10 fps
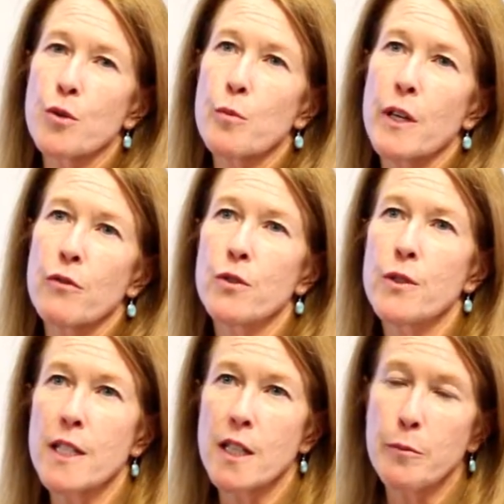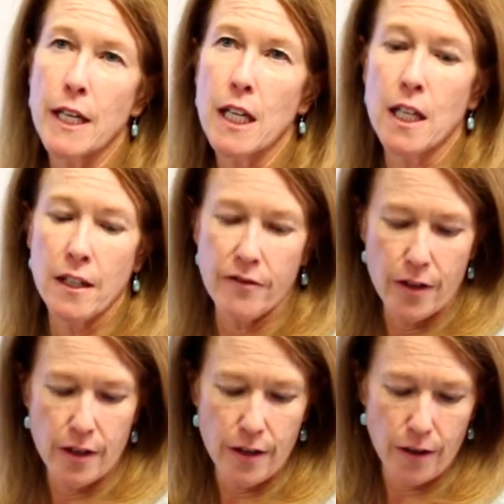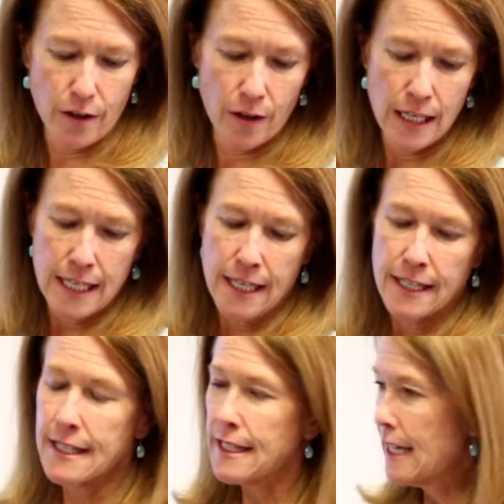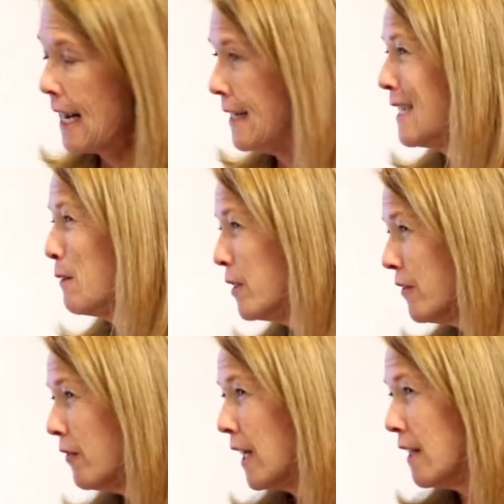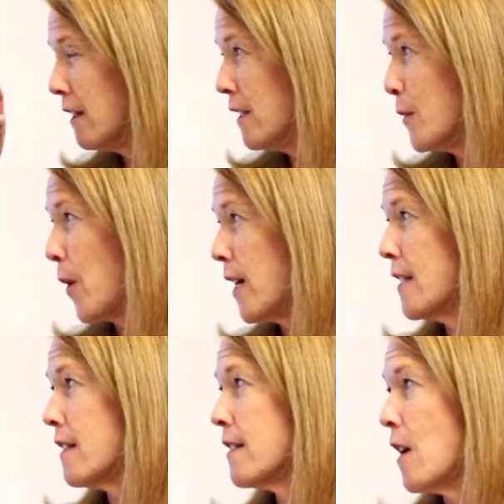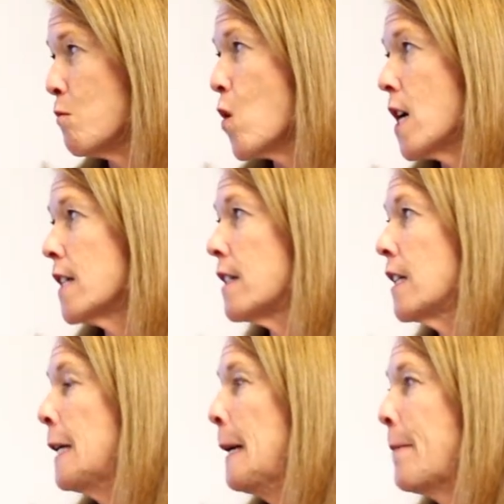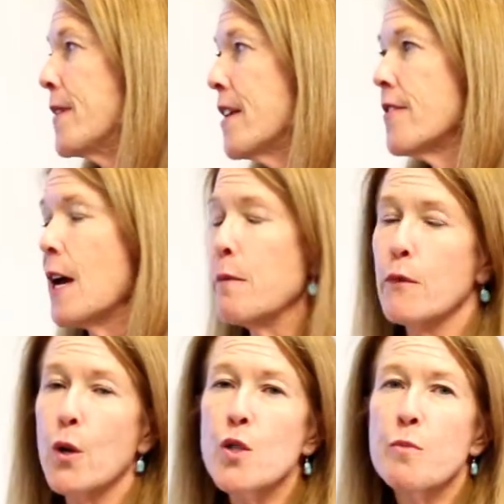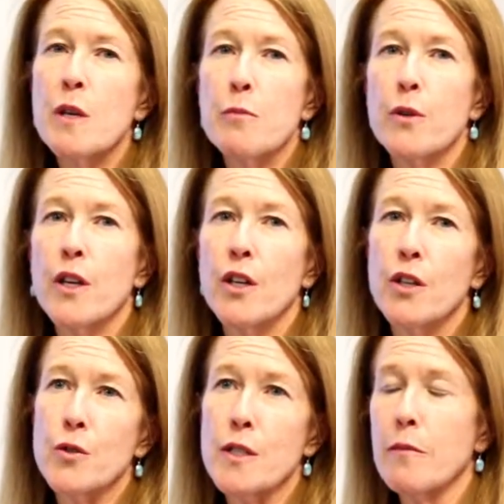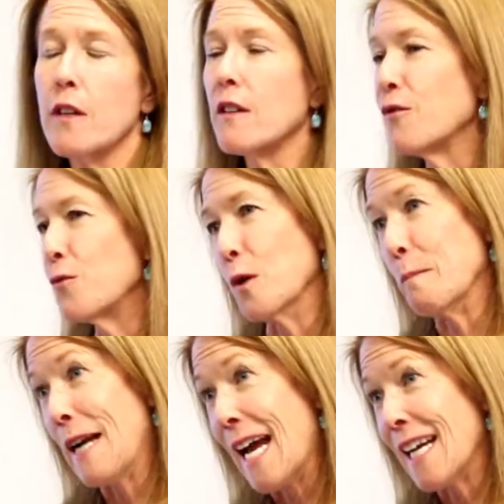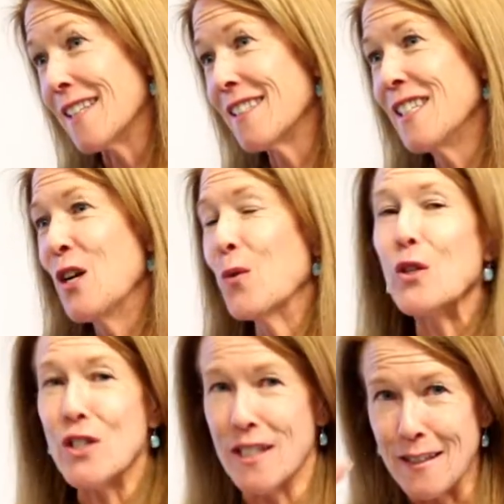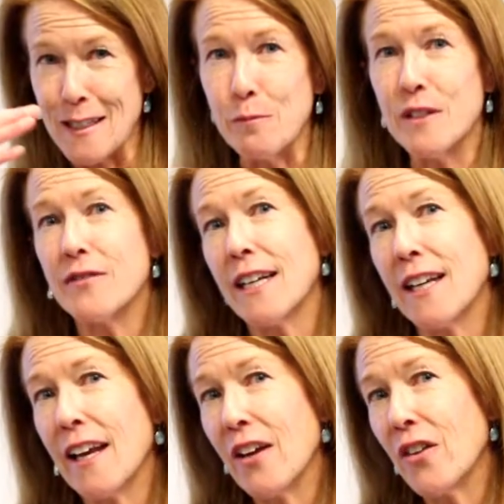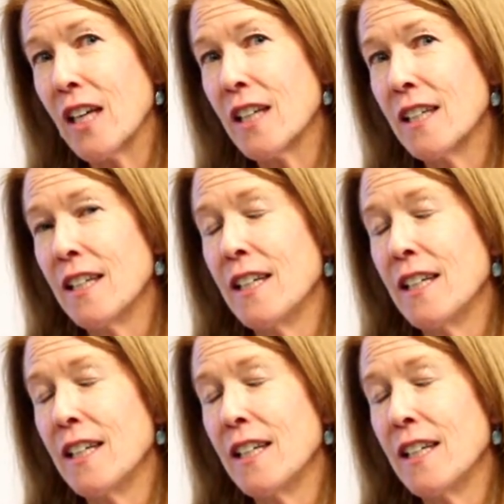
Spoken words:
the probate rules at the beginning of the year has simplified this process somewhat, in that most people can use something called Form 9, which is the simplified accounting.